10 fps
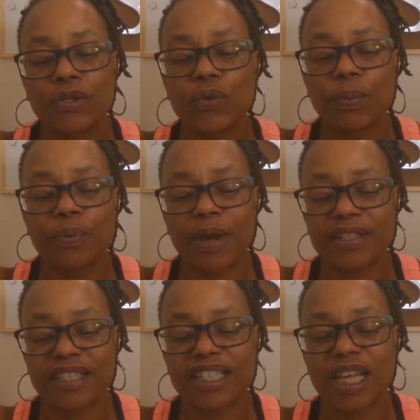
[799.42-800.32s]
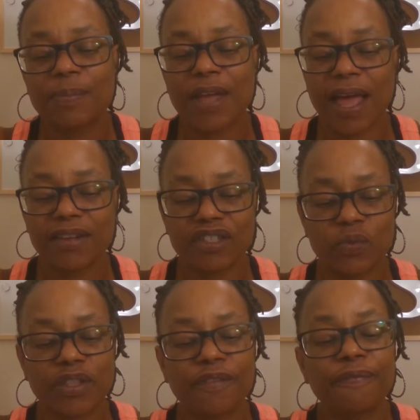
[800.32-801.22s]
To impress the subconscious
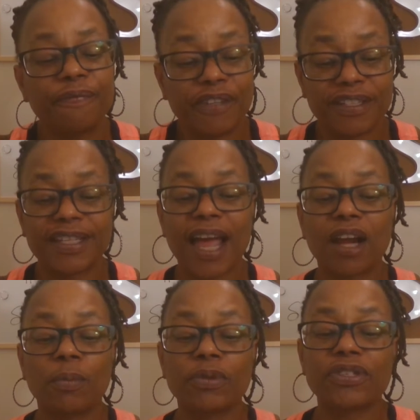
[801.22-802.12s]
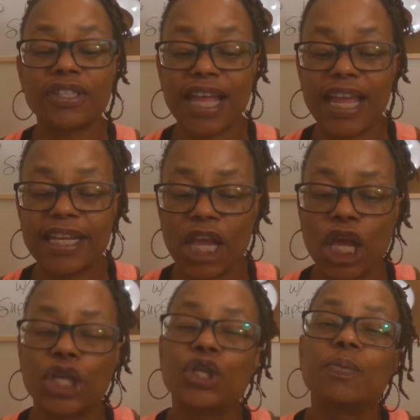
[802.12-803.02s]
with a desirable state,
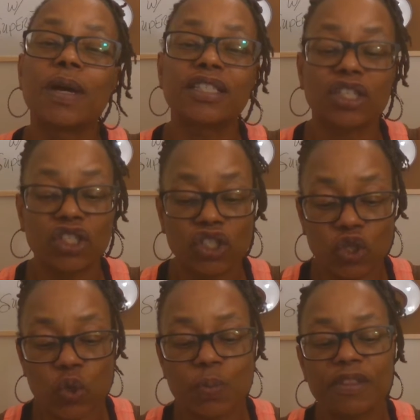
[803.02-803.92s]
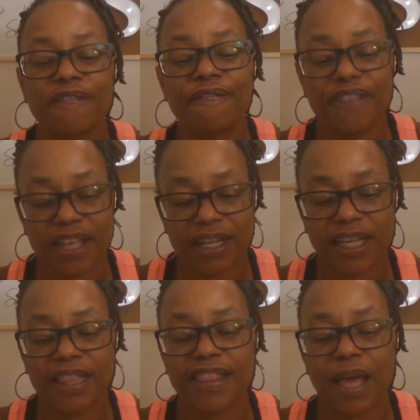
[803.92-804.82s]
you must assume the
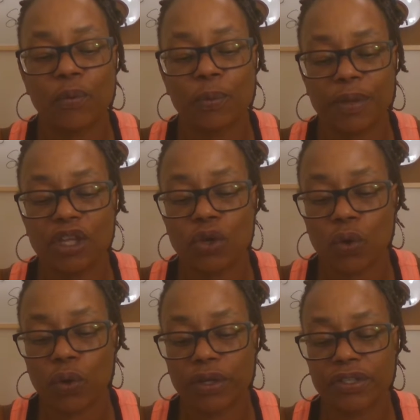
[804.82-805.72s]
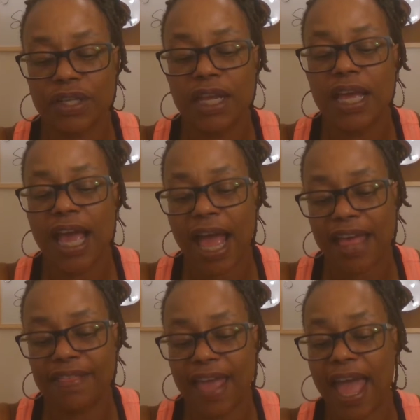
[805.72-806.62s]
feeling that will be yours,
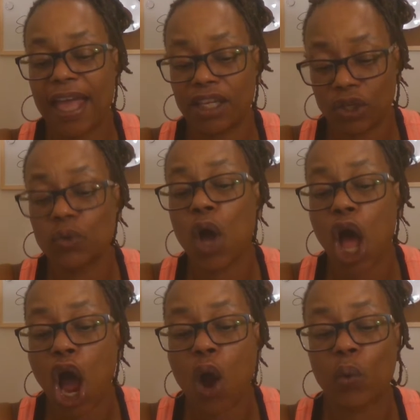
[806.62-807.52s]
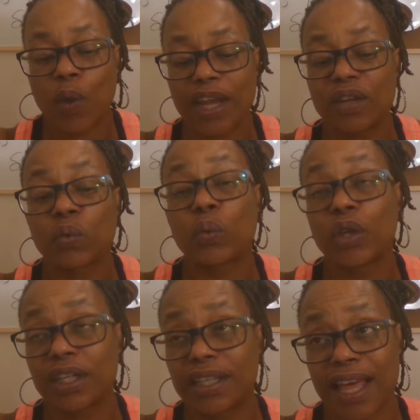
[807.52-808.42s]
that had you already
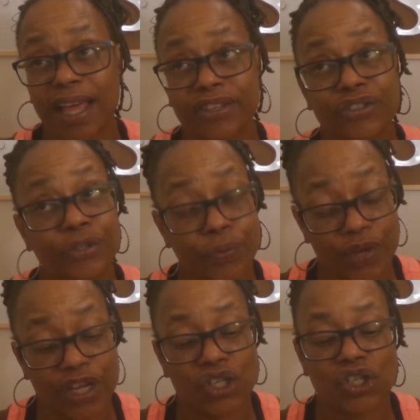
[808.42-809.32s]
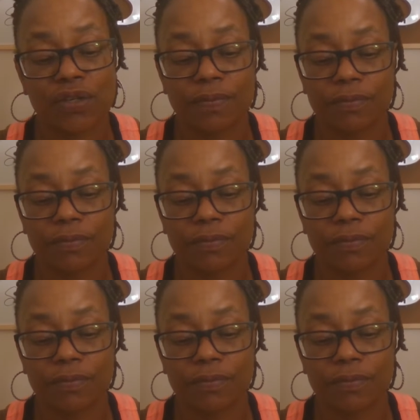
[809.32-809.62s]
realized your wish.